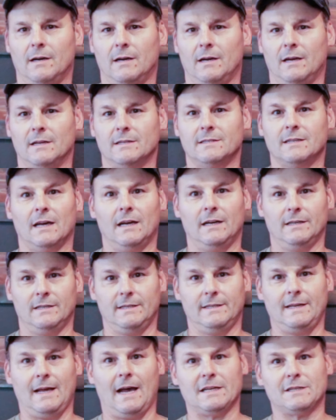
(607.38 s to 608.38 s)
it's got a
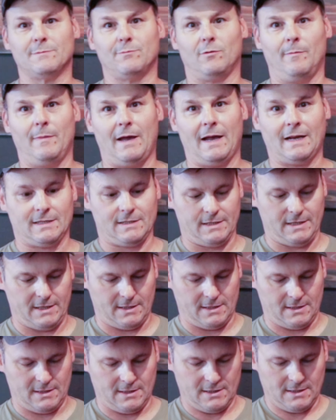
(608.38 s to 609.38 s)
detachable
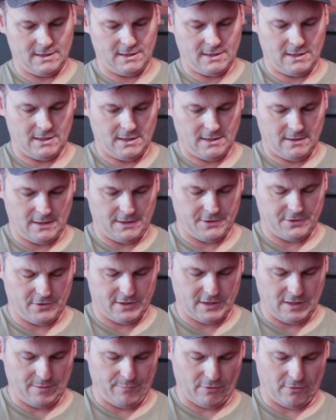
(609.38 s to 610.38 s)
magazine. That's your
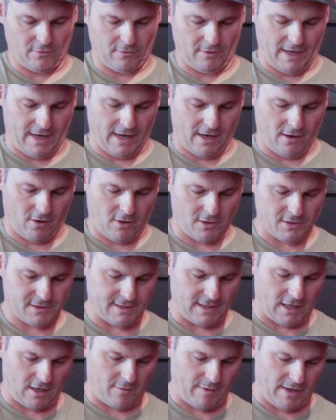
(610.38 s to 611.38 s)
typical AR
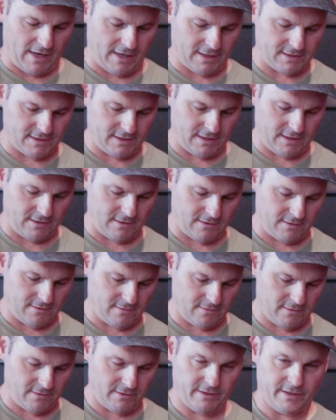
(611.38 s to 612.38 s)
style magazine.
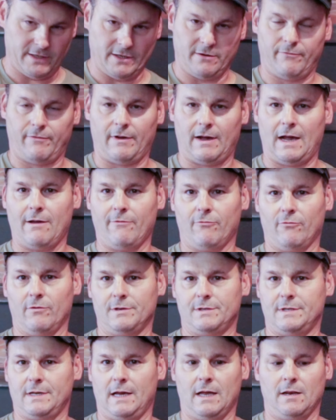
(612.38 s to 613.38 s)
You can get a 5 or a
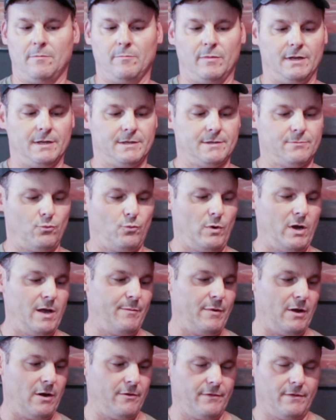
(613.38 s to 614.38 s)
10, but it's way
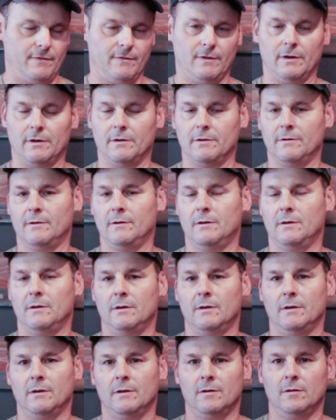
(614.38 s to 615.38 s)
better than the
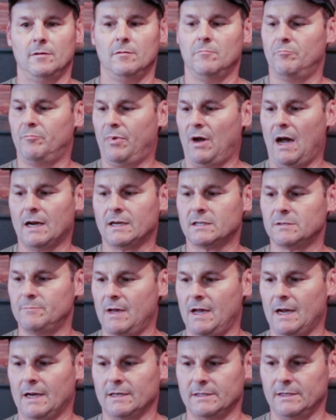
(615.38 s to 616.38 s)
box
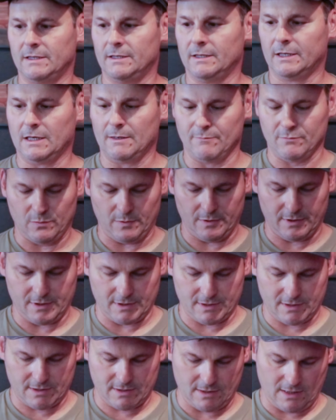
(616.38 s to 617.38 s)
magazine that comes with
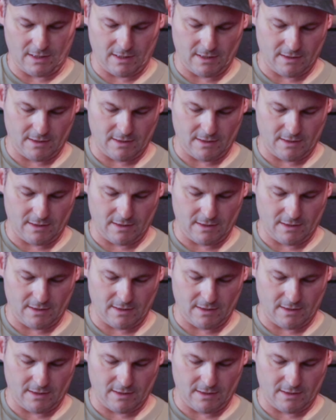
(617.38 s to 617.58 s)
this